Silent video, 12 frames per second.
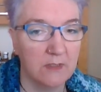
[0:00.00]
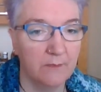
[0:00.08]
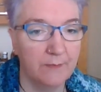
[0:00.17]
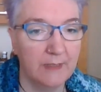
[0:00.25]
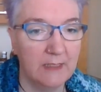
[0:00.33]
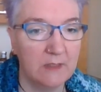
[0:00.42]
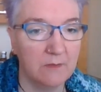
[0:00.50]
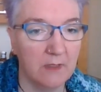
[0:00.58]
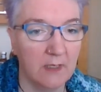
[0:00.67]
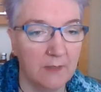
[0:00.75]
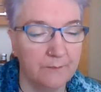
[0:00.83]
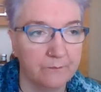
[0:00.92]
You can see that
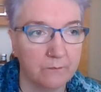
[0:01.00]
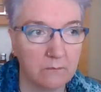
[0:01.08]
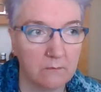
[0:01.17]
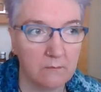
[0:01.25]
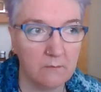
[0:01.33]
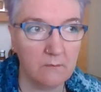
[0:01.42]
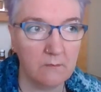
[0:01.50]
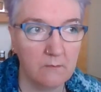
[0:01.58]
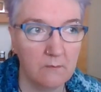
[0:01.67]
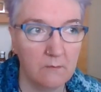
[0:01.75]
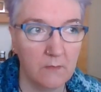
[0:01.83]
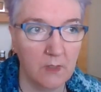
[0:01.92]
on Ravelry
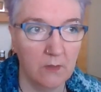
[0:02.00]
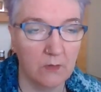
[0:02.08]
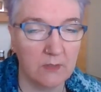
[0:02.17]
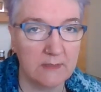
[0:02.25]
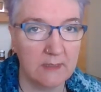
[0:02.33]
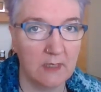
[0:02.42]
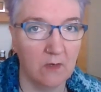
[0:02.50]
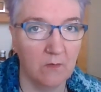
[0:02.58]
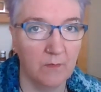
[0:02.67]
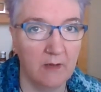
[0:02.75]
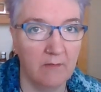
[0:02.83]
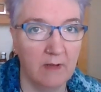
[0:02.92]
projects.
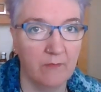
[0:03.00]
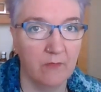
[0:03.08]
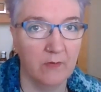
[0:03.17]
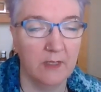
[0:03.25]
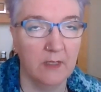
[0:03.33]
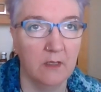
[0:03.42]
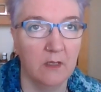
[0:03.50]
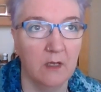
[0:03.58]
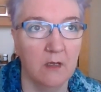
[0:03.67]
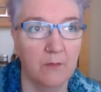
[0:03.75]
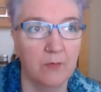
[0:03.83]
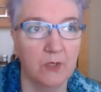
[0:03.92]
And then I
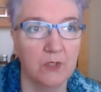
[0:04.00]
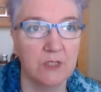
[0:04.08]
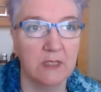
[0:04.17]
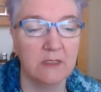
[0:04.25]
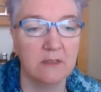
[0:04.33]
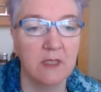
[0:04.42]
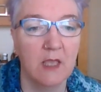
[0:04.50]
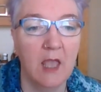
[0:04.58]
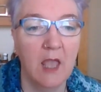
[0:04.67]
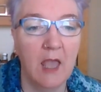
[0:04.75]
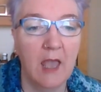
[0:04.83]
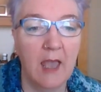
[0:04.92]
did a swap with
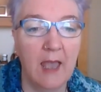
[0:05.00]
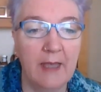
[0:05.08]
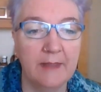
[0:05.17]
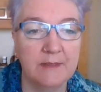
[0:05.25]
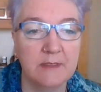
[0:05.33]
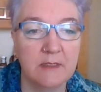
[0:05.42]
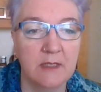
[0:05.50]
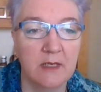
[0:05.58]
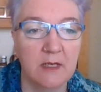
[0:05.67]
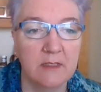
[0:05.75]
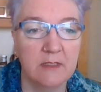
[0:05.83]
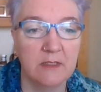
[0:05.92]
our knit group
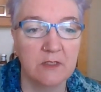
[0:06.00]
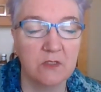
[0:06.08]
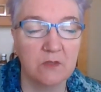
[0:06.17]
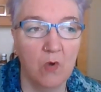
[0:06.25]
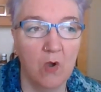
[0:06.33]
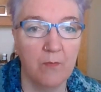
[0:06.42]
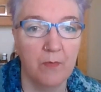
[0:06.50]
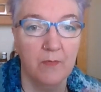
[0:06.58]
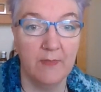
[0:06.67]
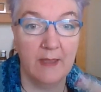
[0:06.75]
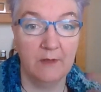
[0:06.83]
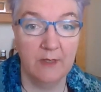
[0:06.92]
in the end of
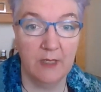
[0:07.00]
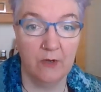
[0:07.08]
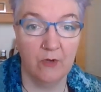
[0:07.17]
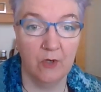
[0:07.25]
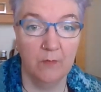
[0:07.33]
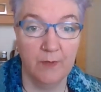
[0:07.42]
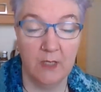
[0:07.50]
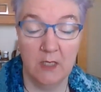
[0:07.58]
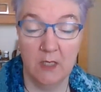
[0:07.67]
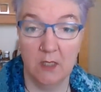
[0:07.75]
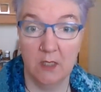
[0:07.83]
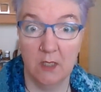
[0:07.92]
last year for Christmas,
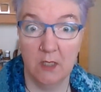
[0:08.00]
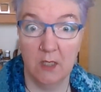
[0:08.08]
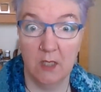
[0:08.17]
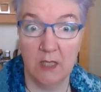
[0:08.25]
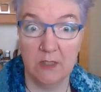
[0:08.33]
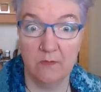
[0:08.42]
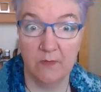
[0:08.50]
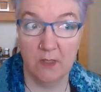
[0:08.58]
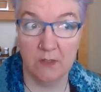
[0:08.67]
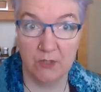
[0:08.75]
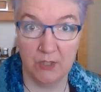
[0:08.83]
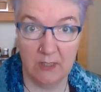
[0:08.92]
and I
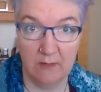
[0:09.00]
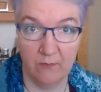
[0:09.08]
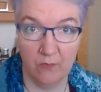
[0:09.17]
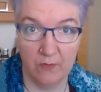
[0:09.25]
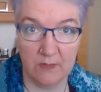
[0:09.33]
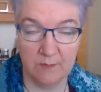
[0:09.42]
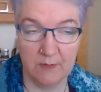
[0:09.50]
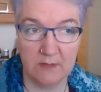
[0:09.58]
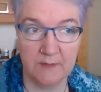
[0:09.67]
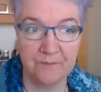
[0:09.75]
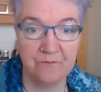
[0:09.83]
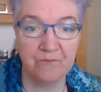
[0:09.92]
got some more
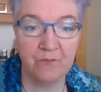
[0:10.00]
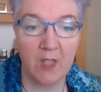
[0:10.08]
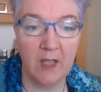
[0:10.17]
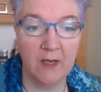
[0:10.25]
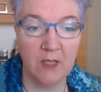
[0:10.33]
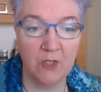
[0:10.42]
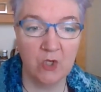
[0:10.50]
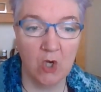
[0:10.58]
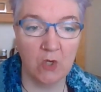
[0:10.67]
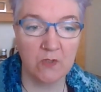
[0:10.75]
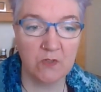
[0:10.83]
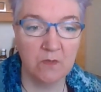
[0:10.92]
of that yarn.
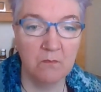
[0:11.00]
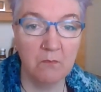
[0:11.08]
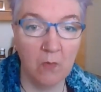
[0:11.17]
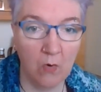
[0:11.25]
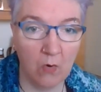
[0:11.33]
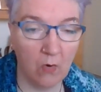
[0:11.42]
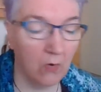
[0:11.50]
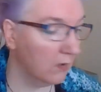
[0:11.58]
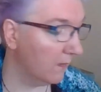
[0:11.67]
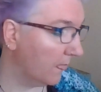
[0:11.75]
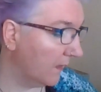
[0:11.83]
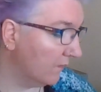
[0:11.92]

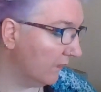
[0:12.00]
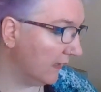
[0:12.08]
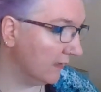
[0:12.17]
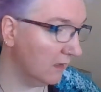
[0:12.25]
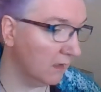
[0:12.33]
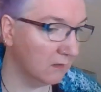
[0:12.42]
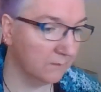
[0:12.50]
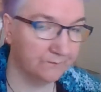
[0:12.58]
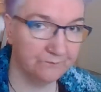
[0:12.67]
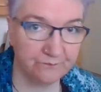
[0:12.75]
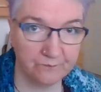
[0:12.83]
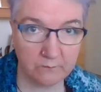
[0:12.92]
Similar colours
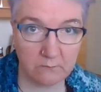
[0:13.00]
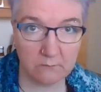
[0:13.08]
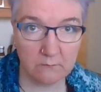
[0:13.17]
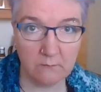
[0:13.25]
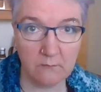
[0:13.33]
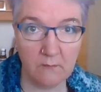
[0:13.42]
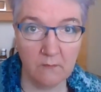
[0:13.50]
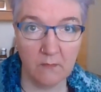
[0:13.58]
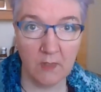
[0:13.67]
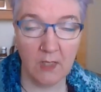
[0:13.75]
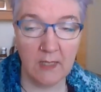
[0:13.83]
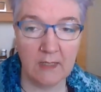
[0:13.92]
actually, which was strange.
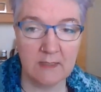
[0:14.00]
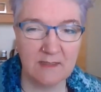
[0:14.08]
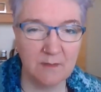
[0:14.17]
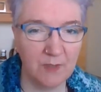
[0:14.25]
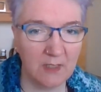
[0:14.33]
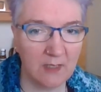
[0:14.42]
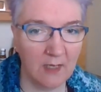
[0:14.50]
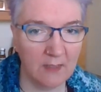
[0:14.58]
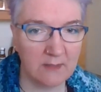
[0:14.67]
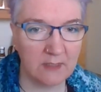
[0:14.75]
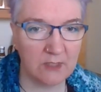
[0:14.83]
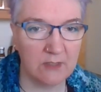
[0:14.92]
So I decided to
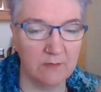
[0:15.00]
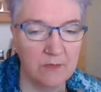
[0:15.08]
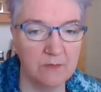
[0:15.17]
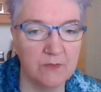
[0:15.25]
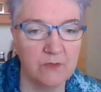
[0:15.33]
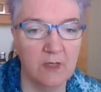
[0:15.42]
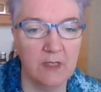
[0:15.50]
make another one.